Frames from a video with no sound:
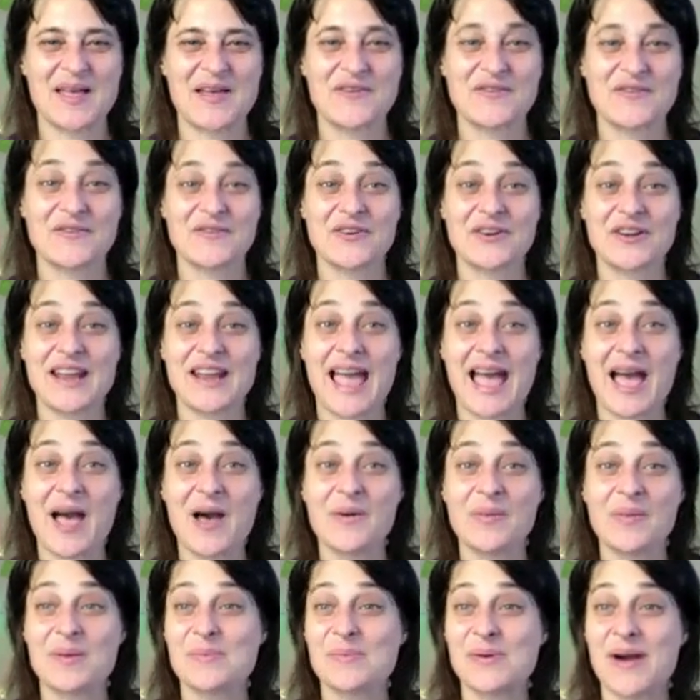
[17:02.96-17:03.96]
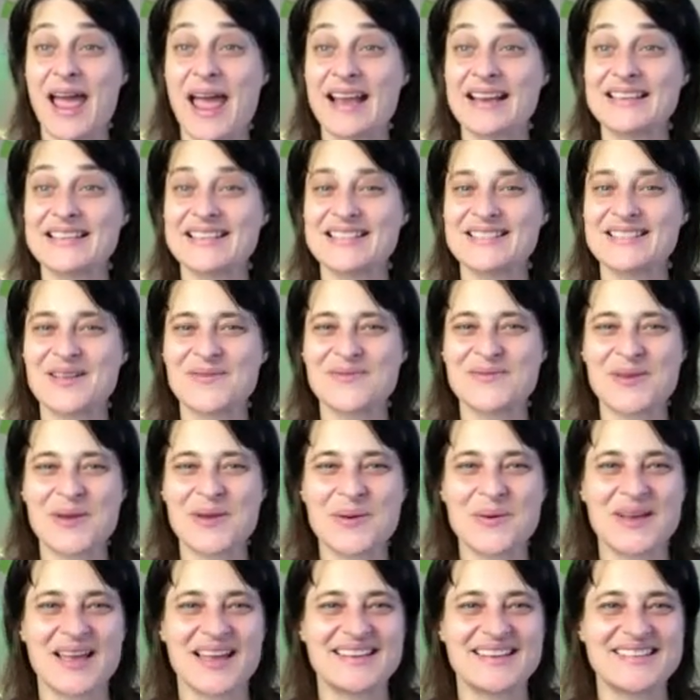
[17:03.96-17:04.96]
For now, the practice of
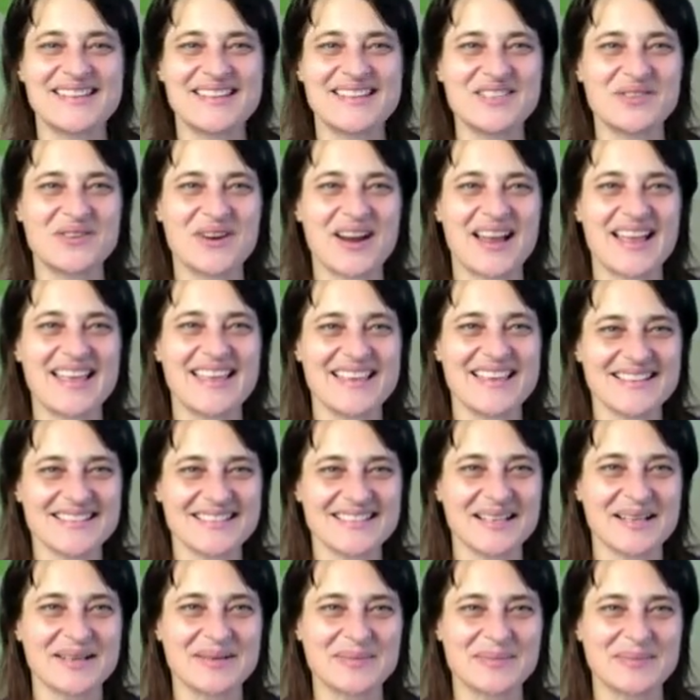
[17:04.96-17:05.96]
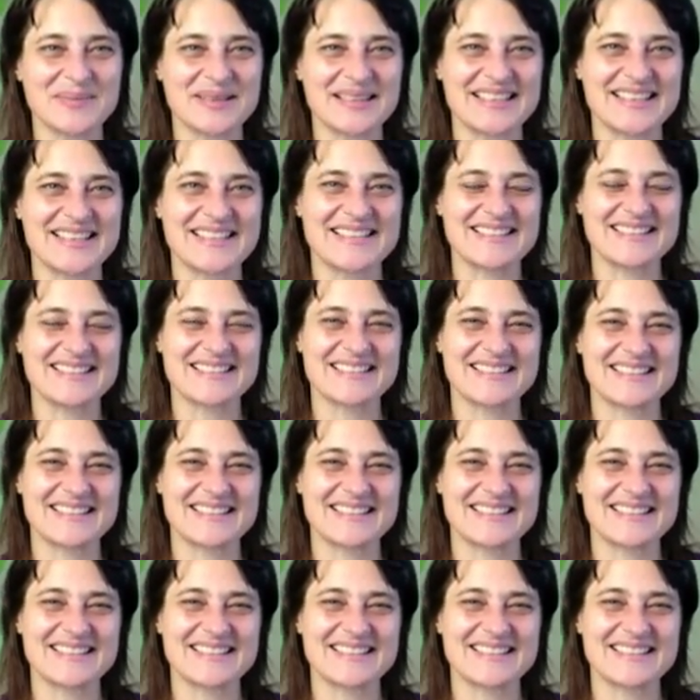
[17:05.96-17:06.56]
Yoga Nidra is complete.